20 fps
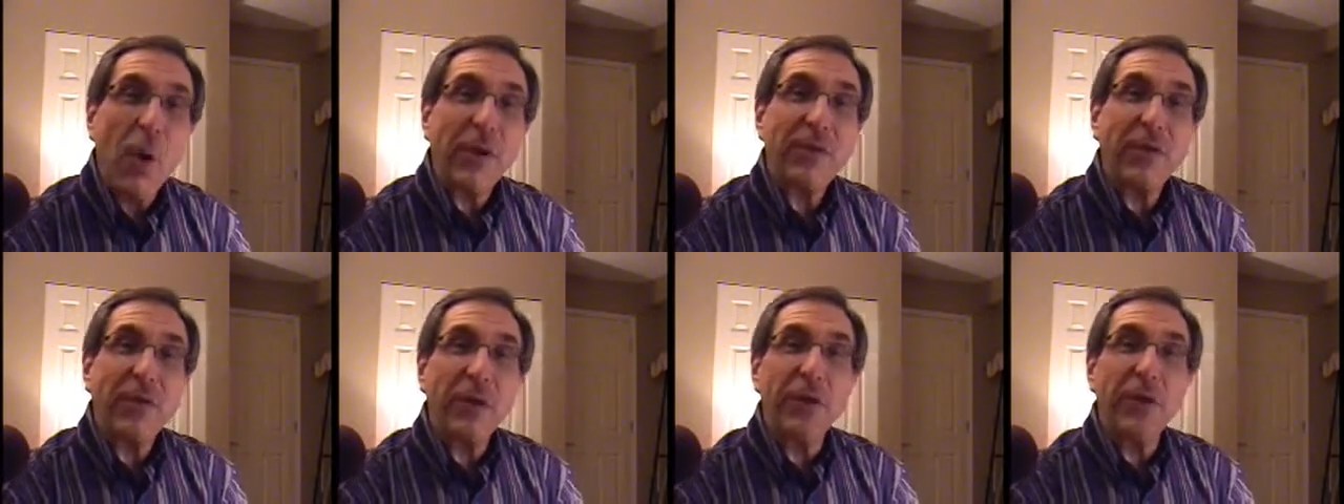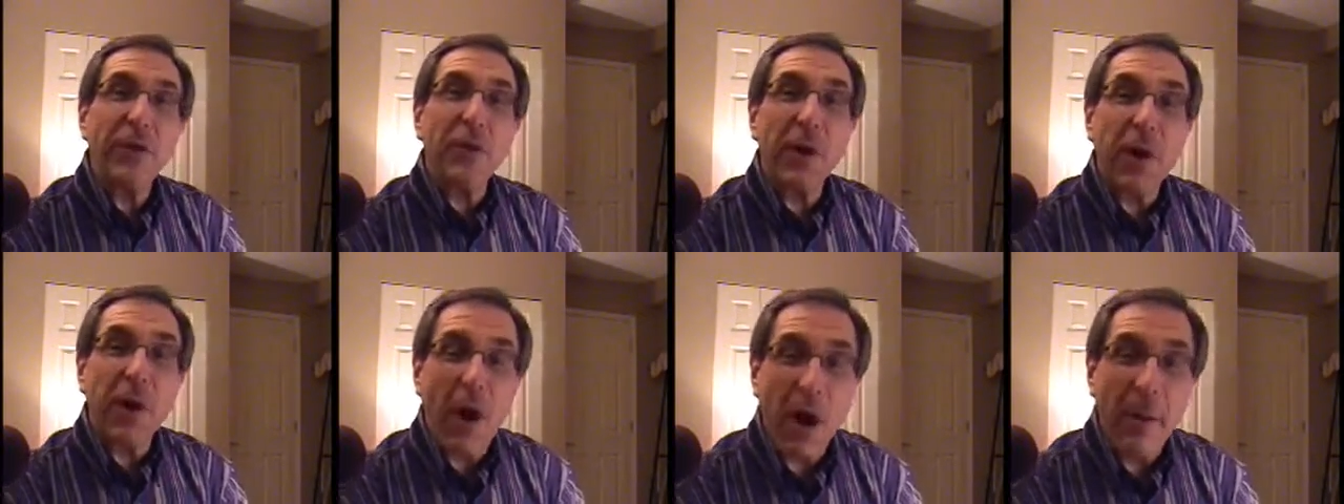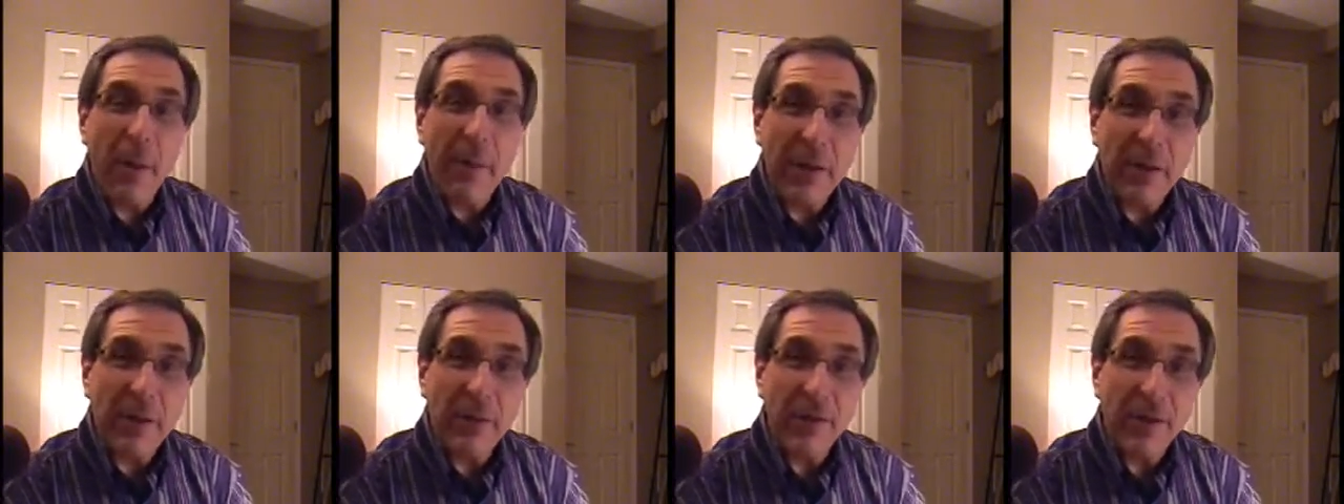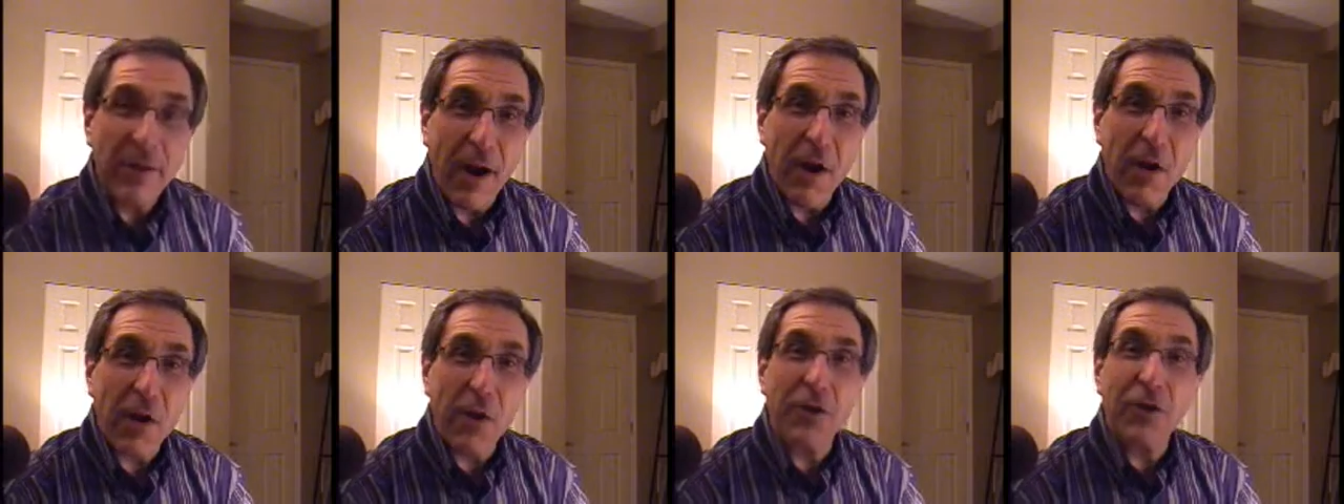Questions or comments?
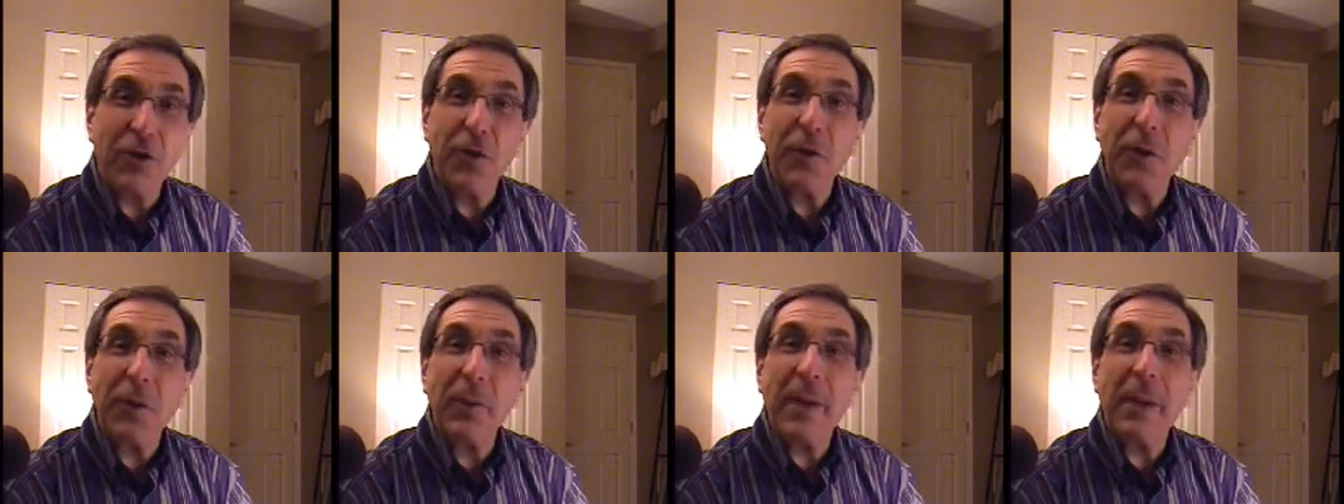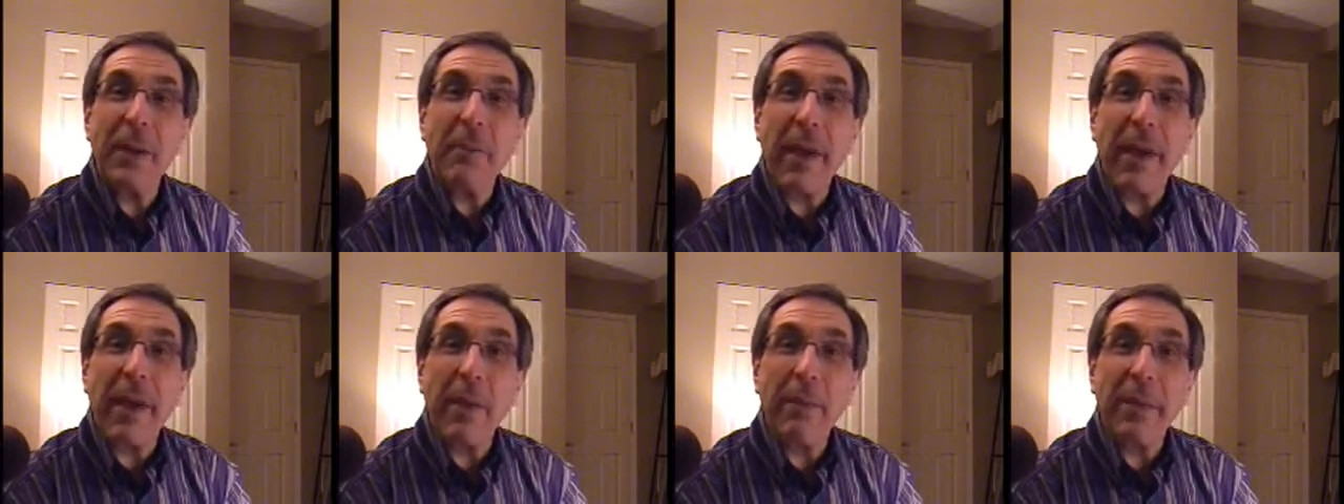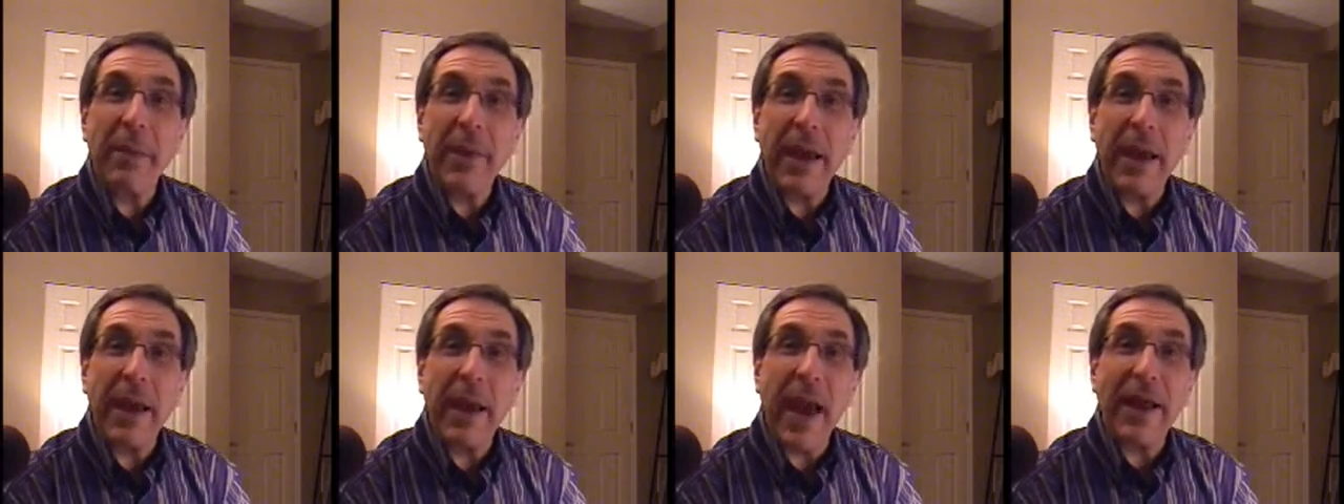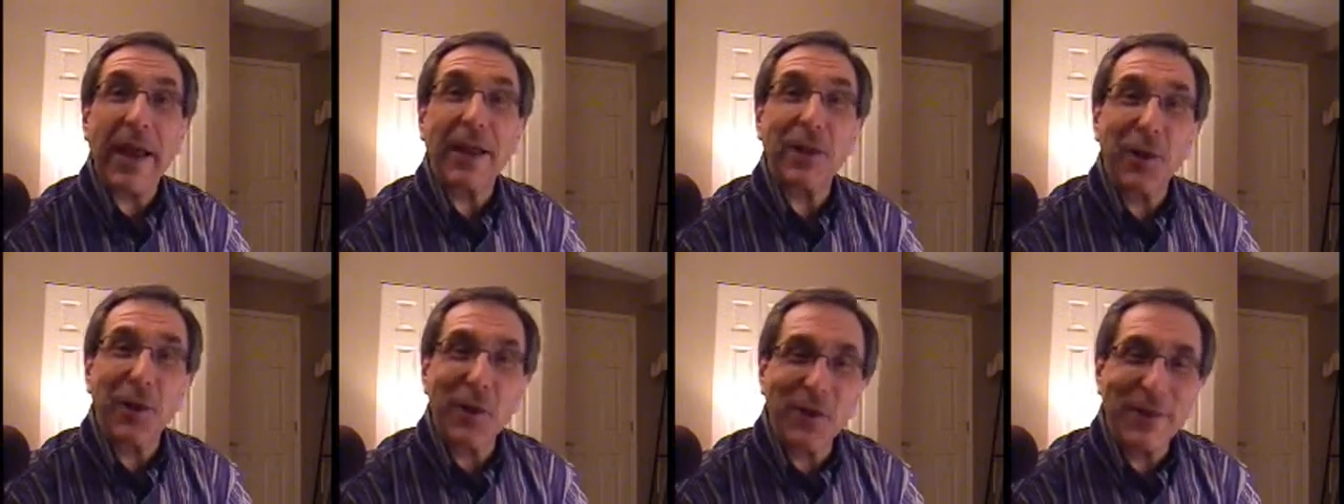I urge you to email me
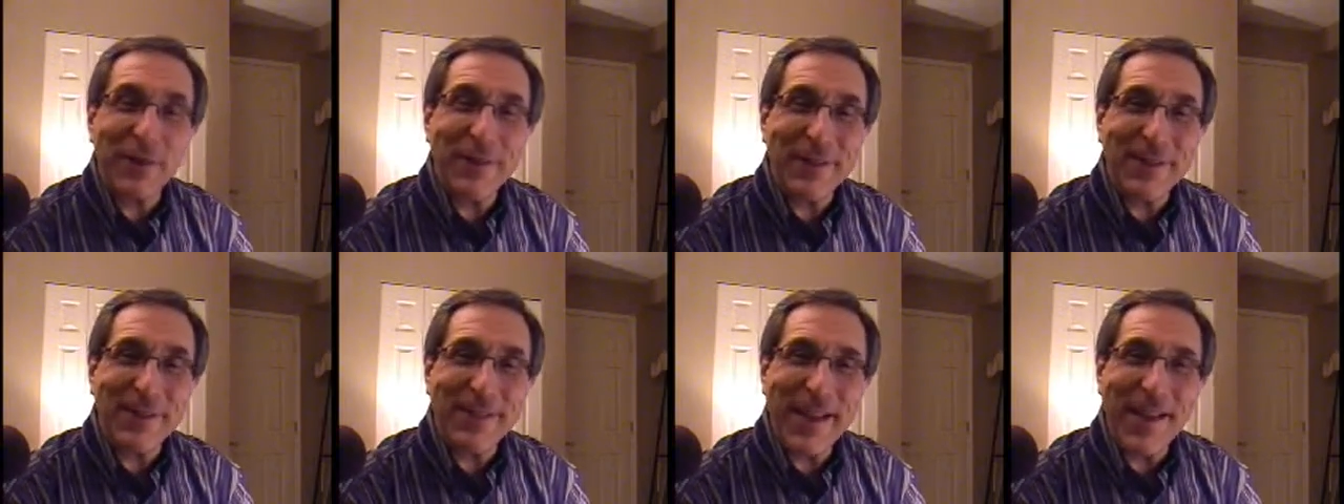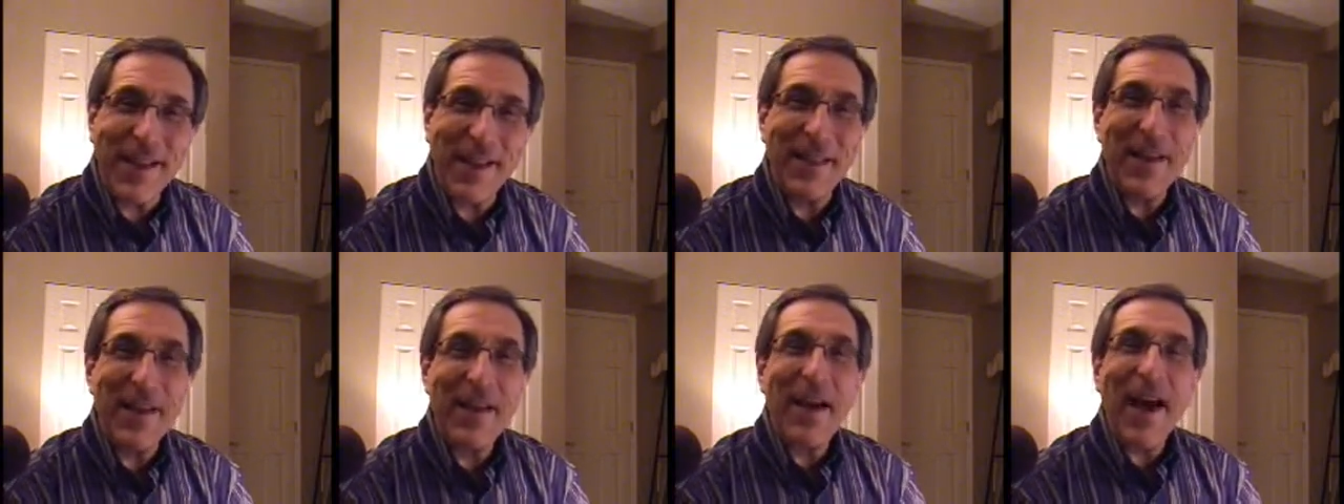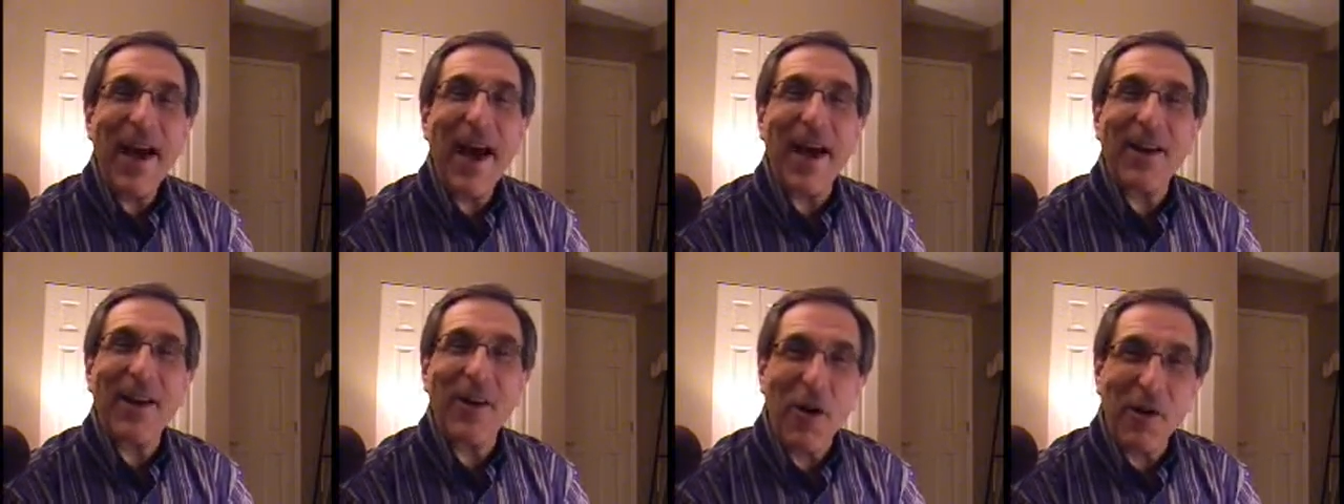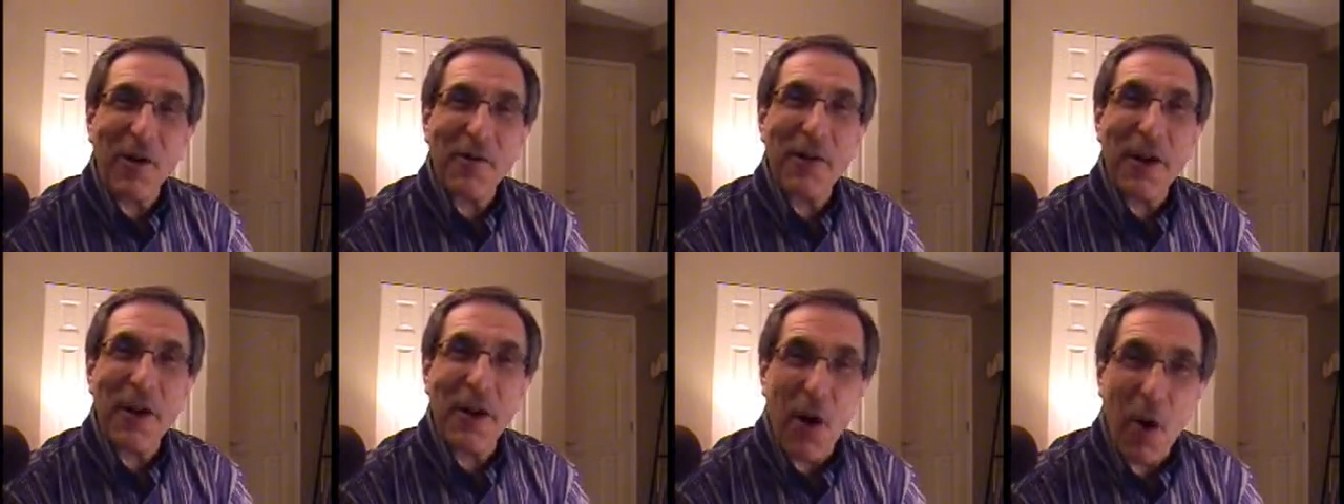at
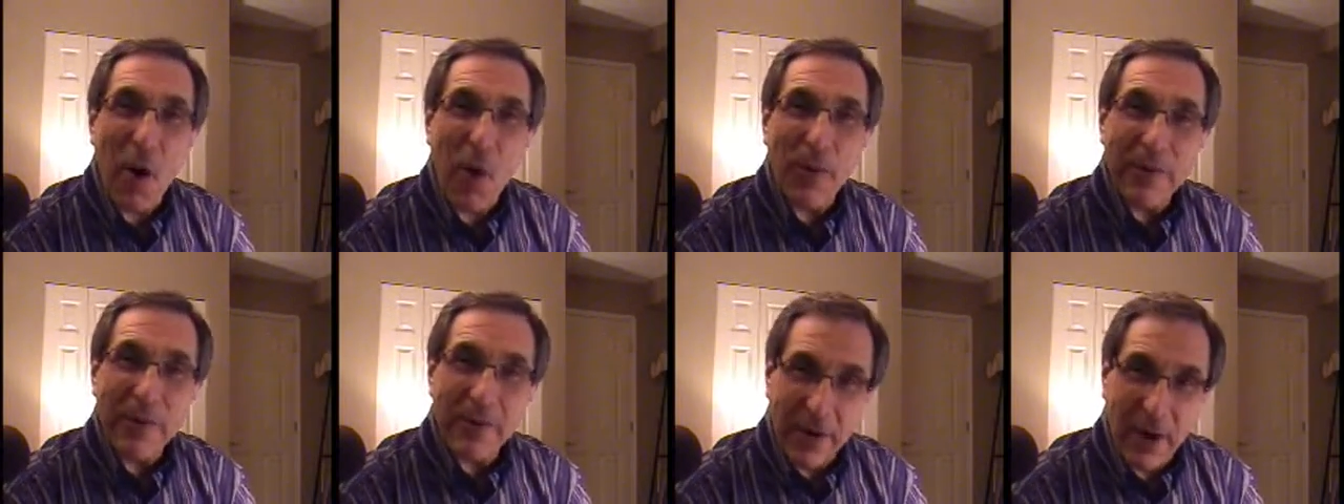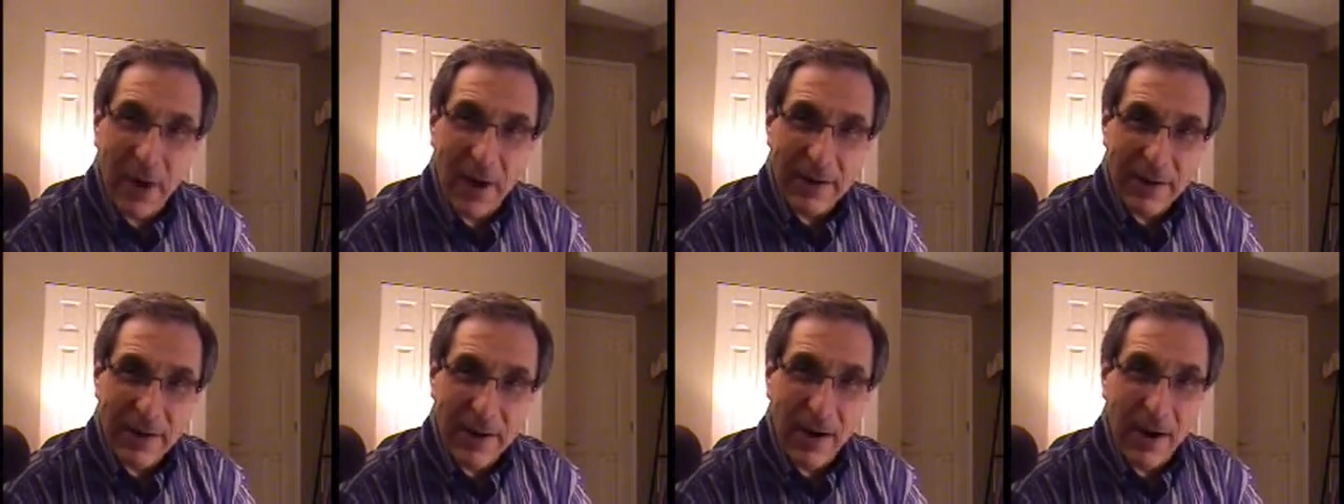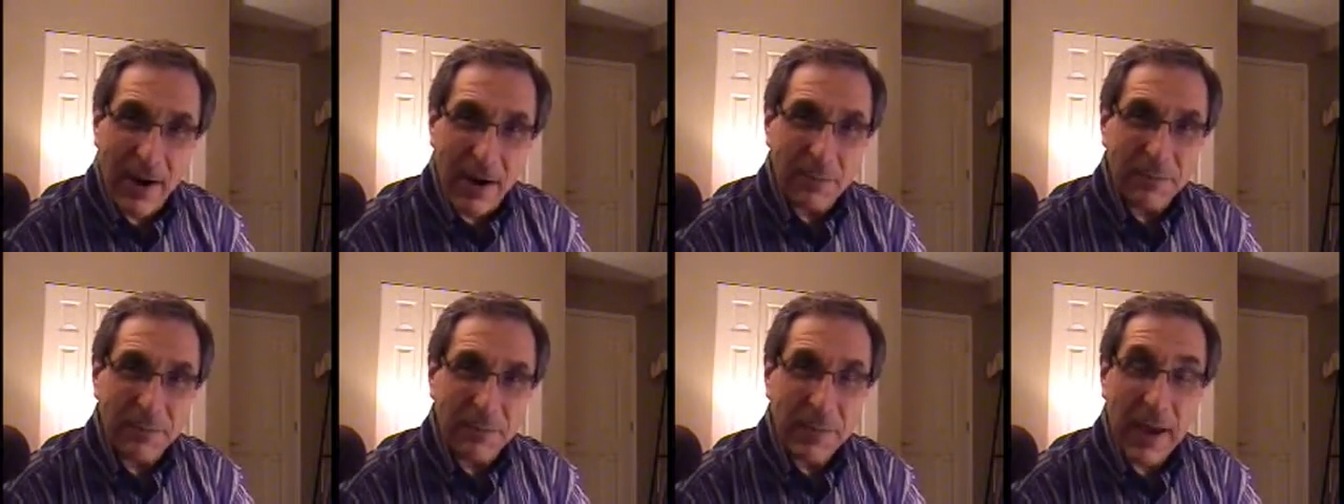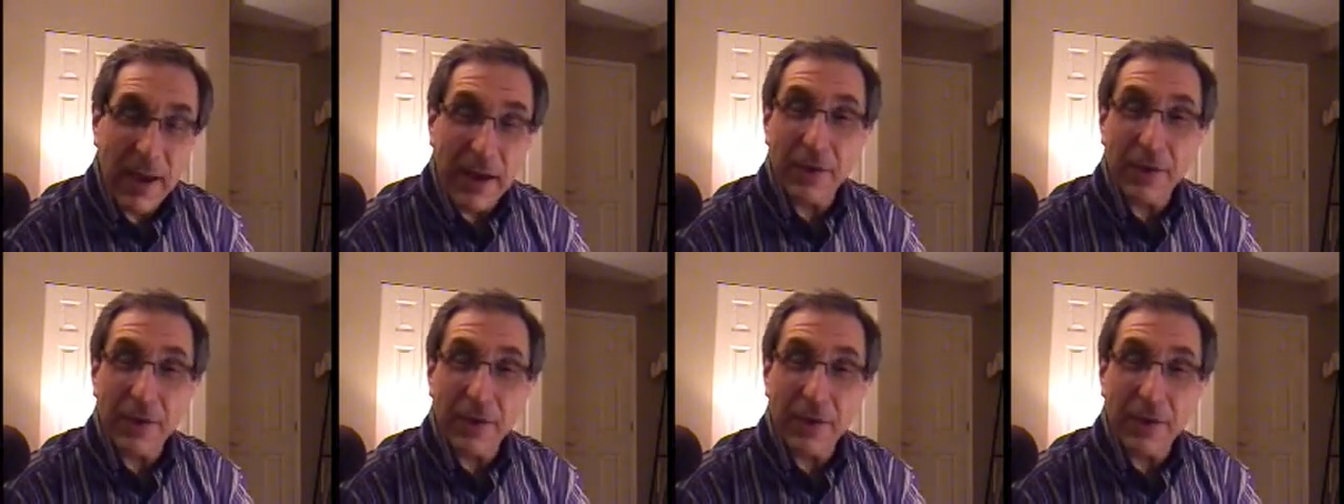learntosell@harveycohen.com.